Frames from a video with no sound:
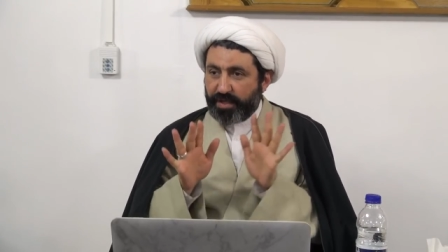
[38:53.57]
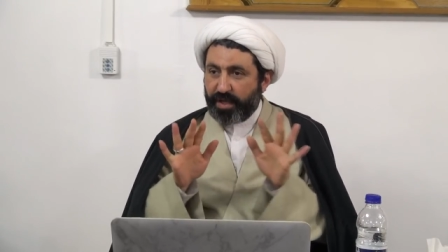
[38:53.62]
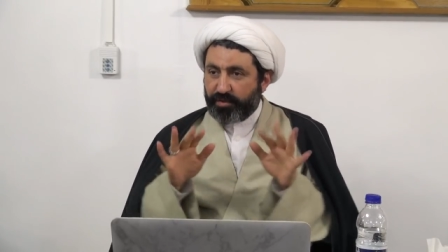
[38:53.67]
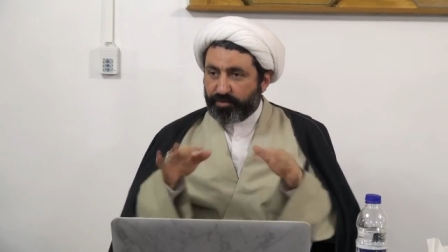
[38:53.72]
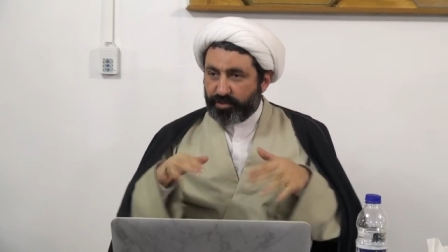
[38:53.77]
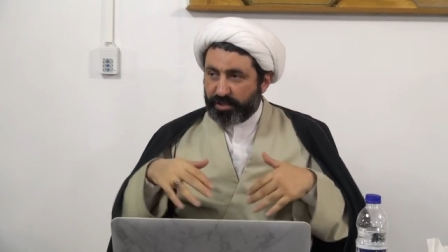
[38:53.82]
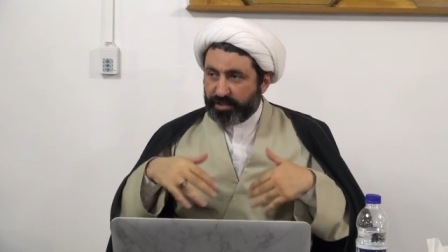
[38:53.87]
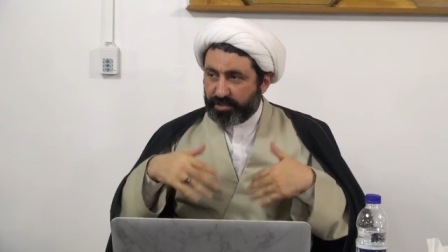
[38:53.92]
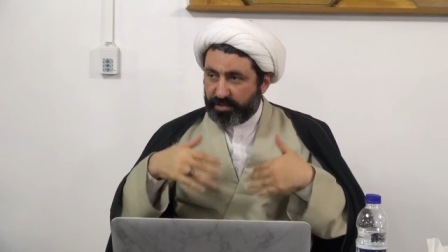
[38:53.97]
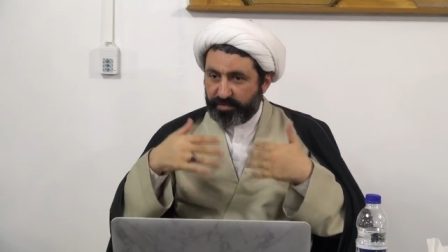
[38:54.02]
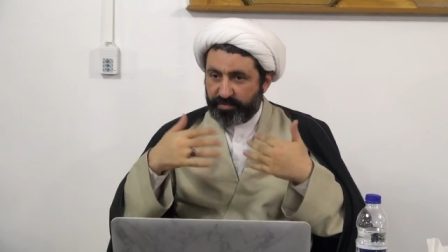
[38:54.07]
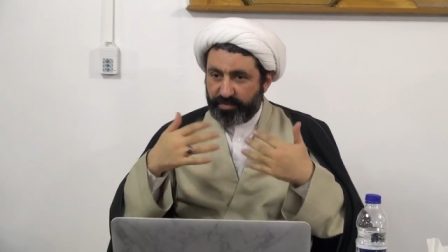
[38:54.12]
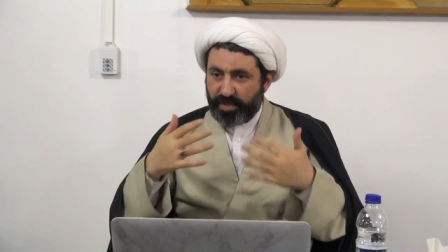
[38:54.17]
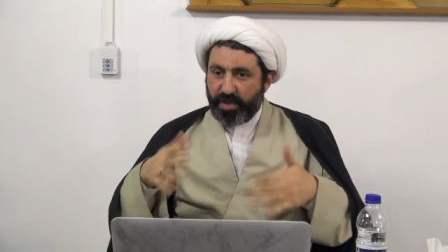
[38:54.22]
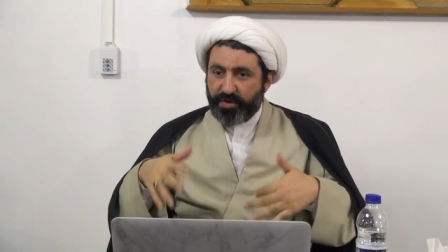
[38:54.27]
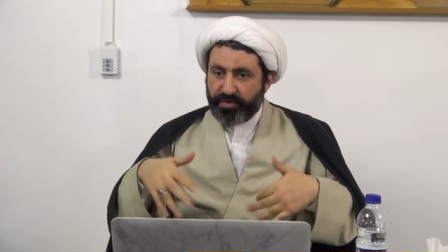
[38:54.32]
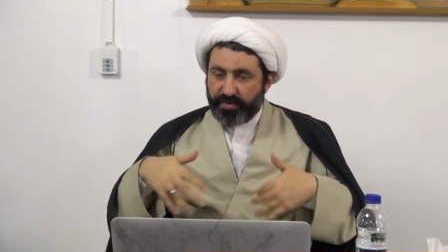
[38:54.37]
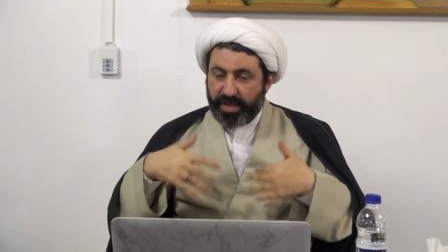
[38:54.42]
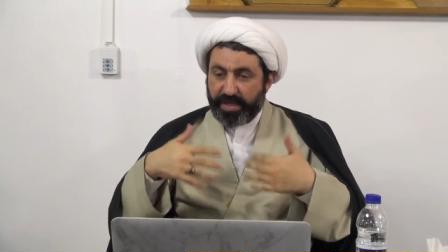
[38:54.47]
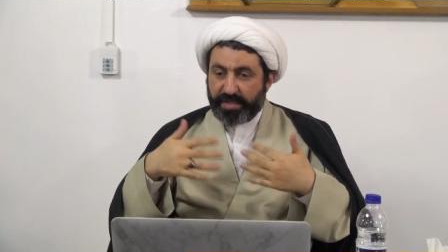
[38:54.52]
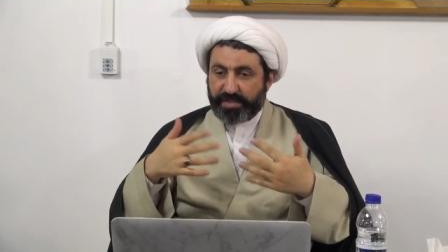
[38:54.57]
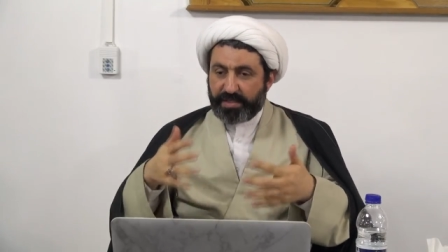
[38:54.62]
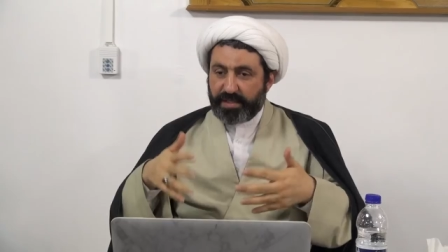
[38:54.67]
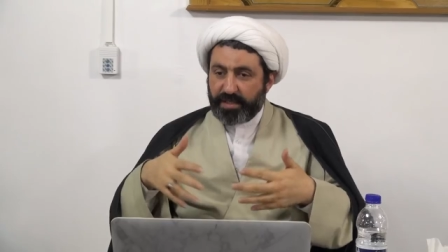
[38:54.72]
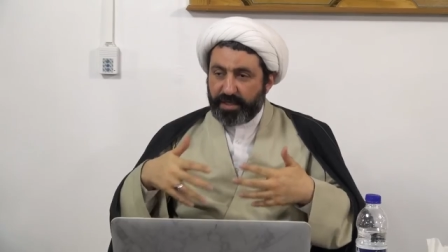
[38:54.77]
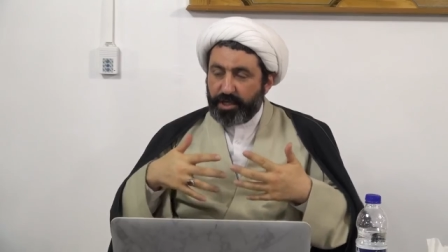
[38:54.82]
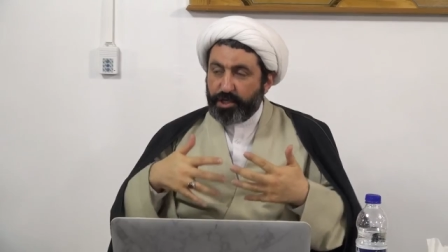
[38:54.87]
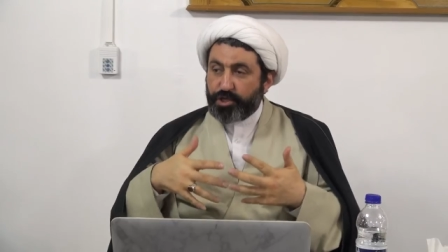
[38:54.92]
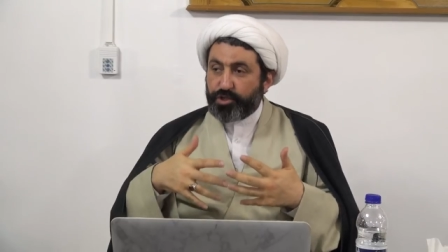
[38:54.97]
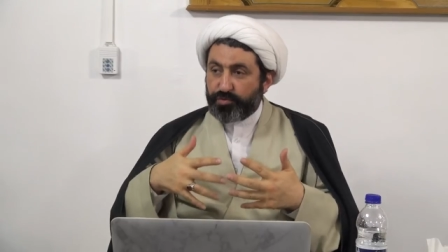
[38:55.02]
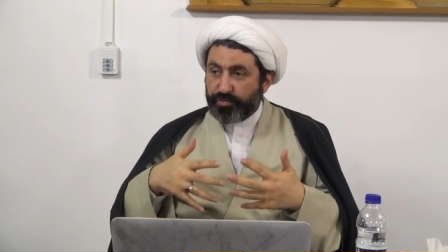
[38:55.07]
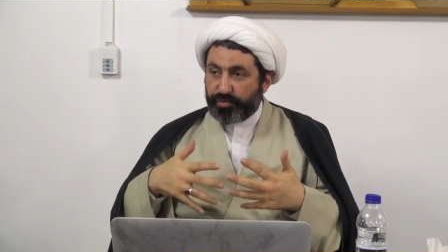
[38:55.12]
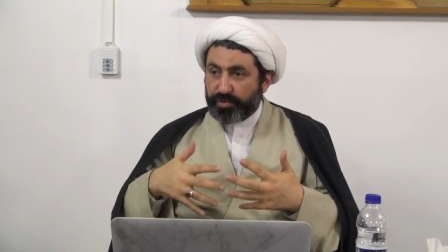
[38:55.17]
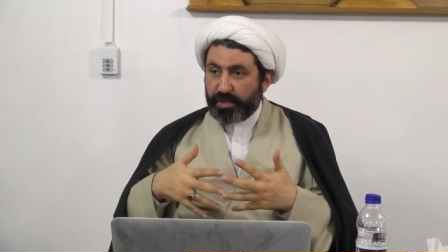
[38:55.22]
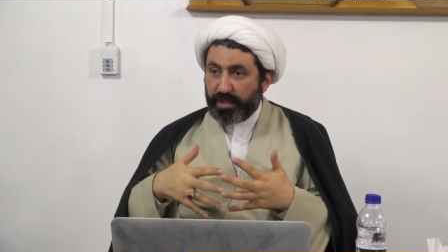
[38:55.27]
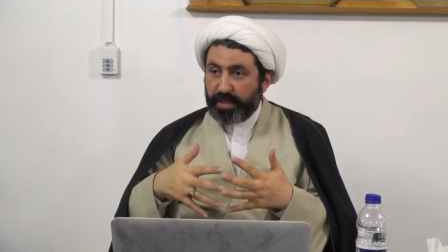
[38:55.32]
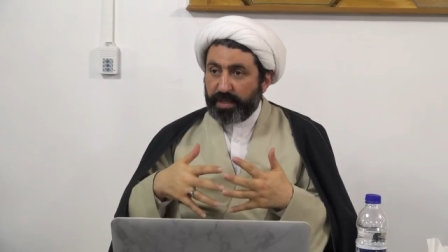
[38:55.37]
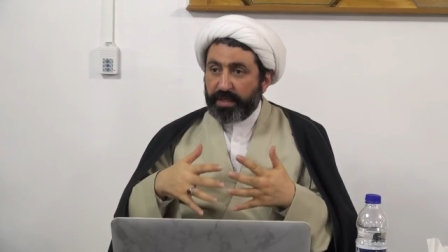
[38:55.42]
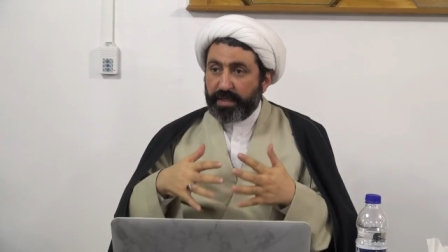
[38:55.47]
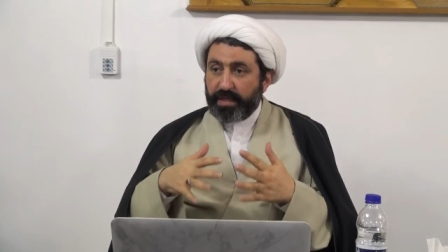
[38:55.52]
now, just we are raising issues